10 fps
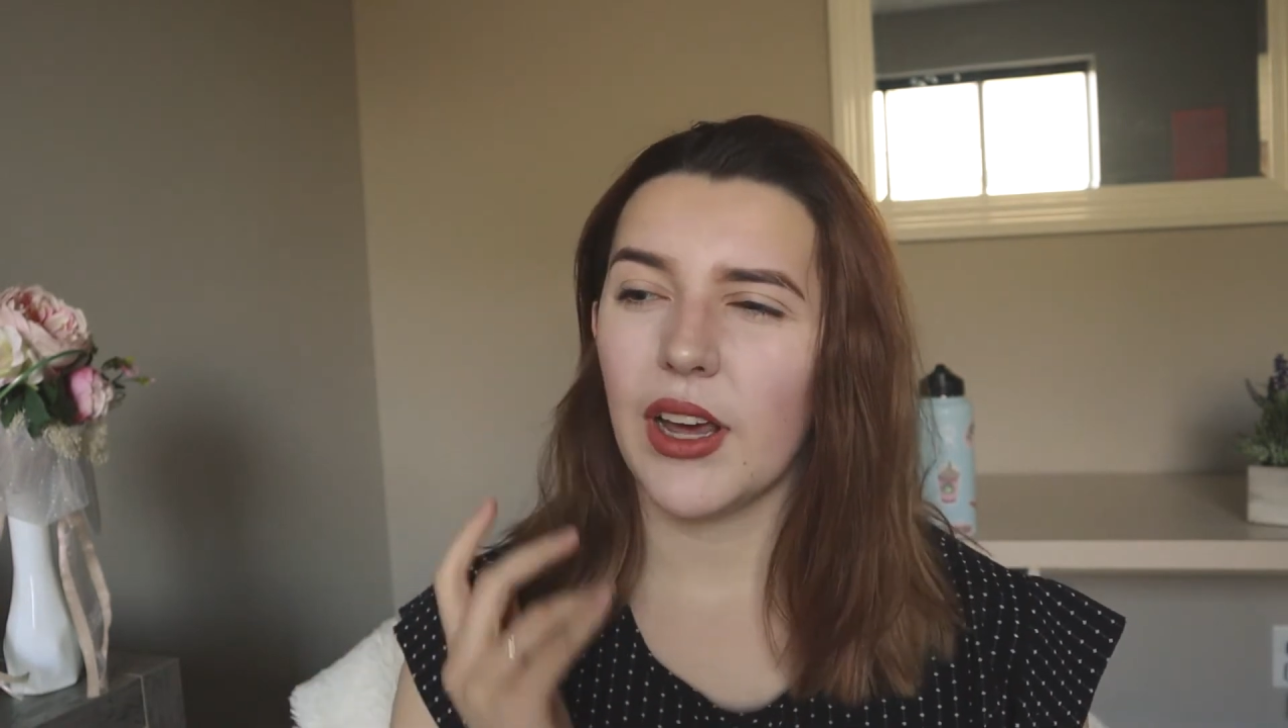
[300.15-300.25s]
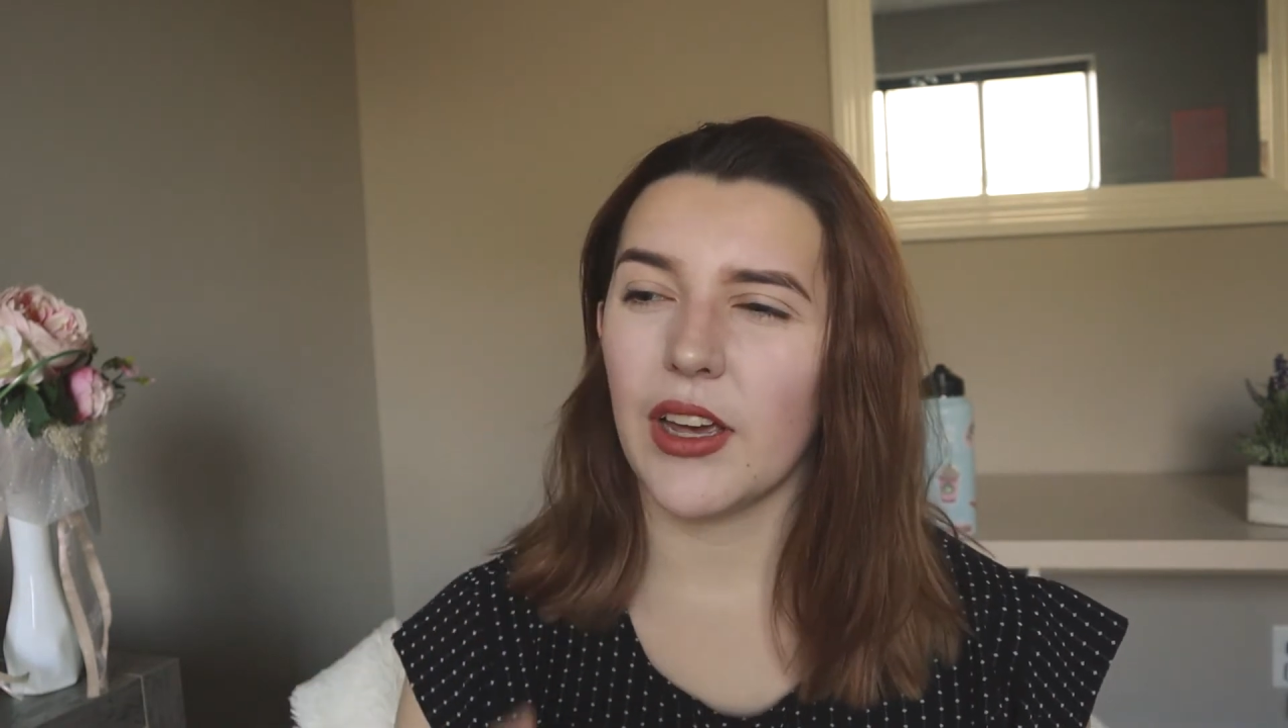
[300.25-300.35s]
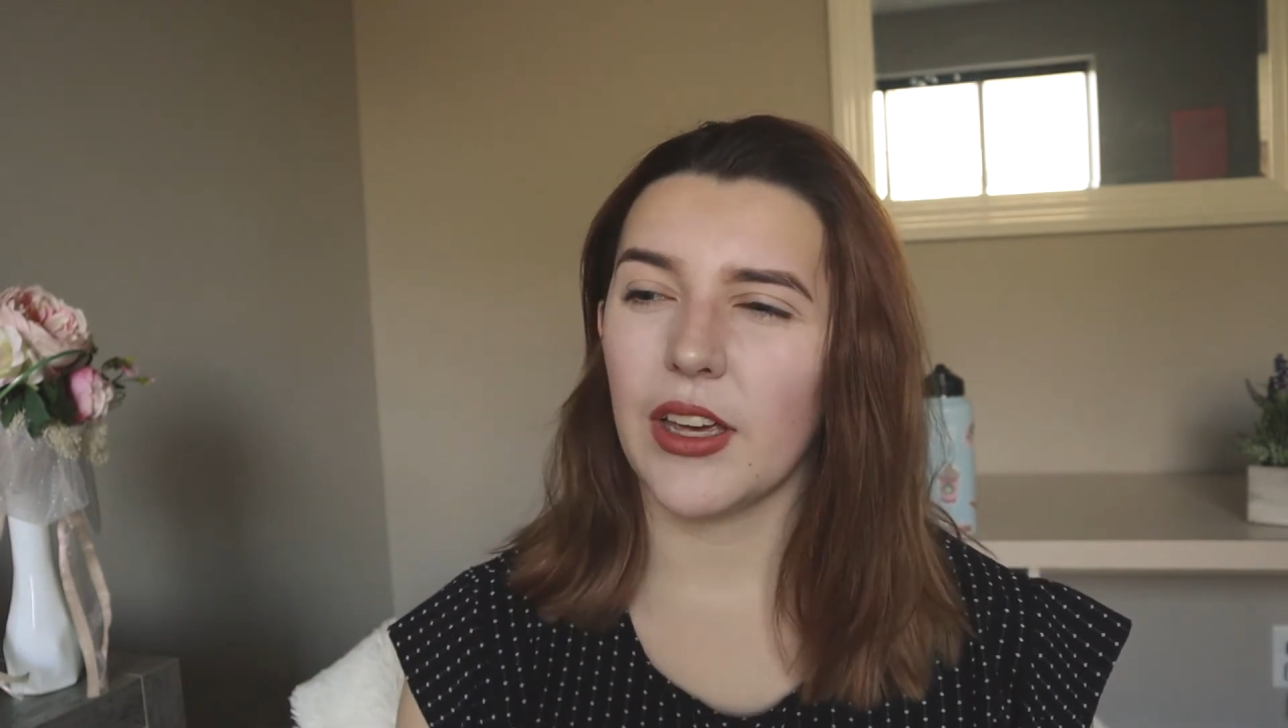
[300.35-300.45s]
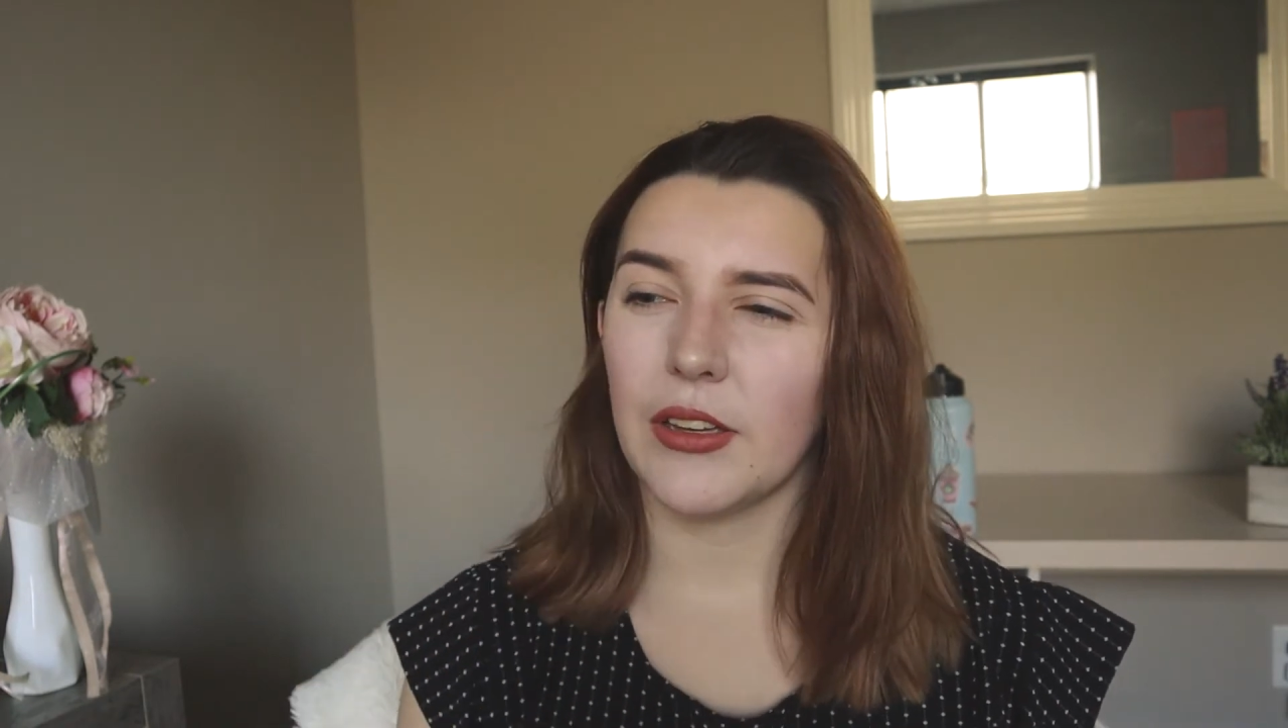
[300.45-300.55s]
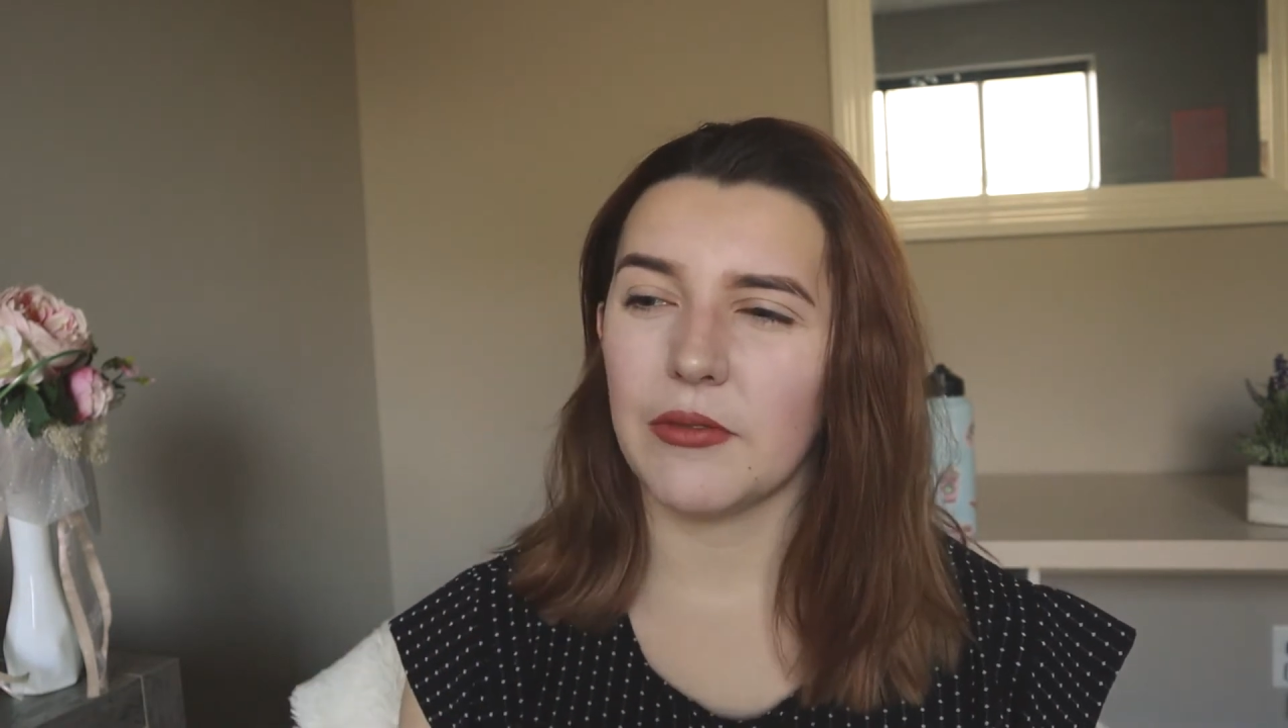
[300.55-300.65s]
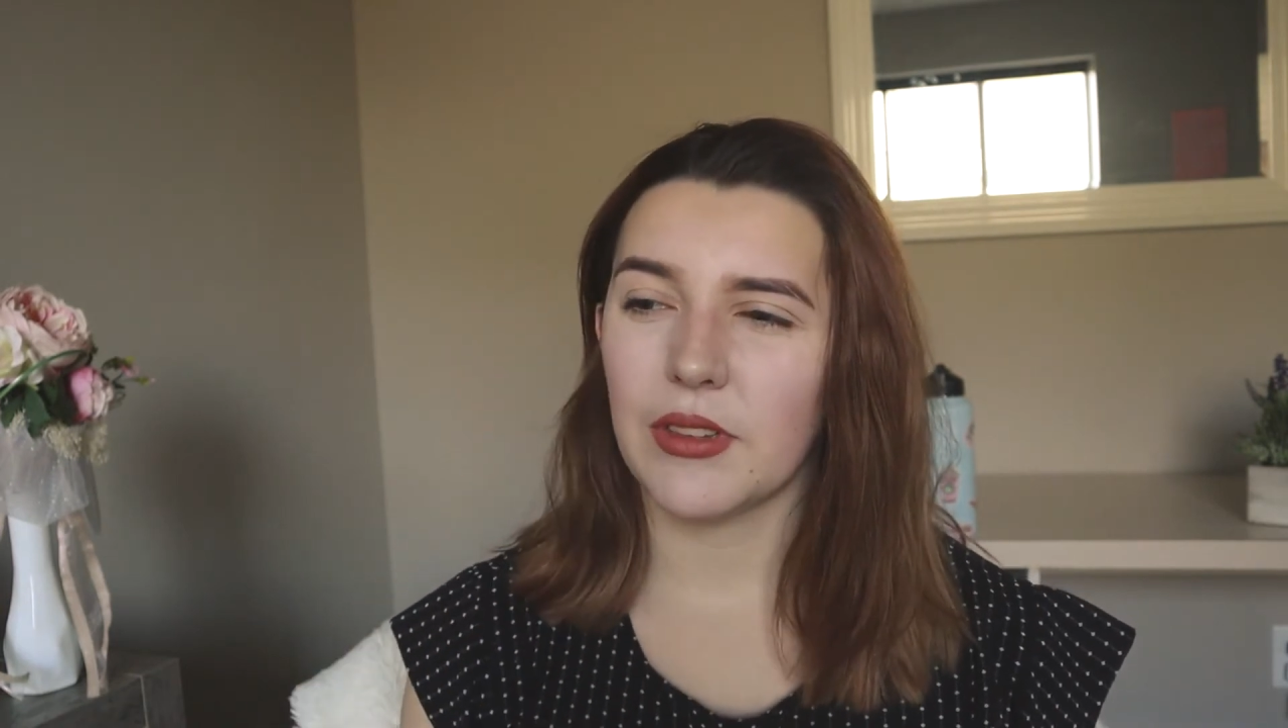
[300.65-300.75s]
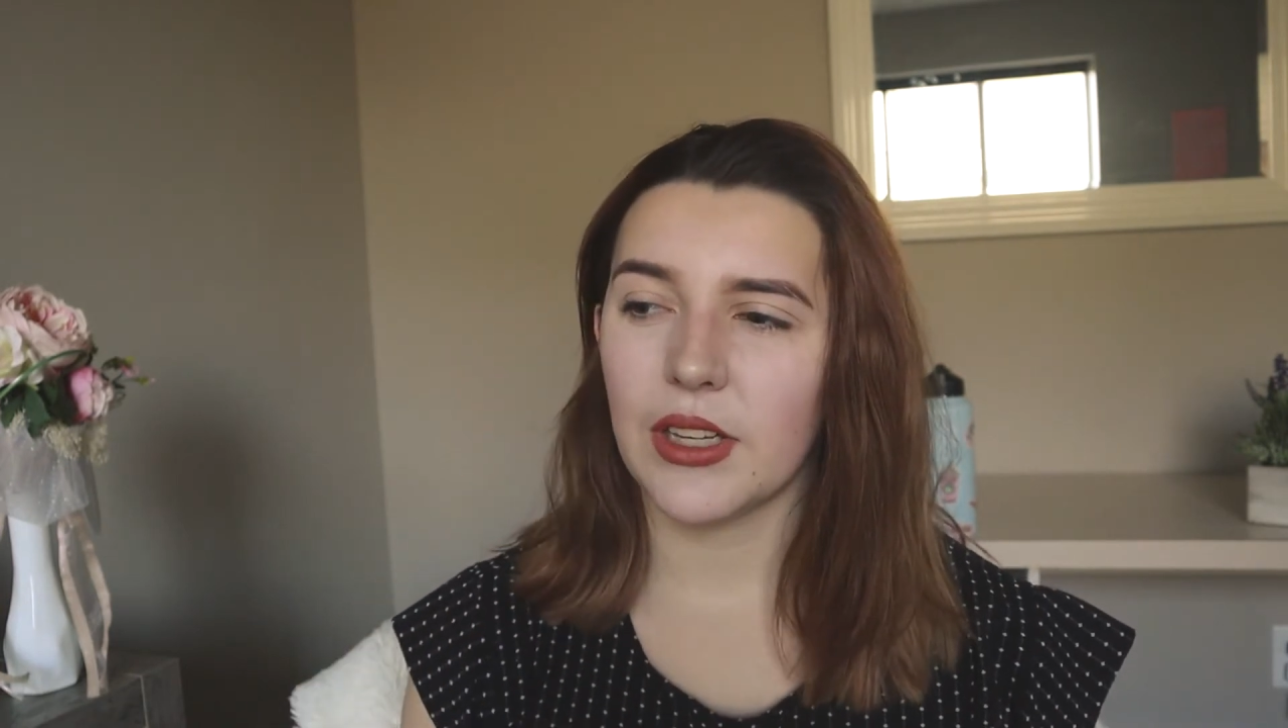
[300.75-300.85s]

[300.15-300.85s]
I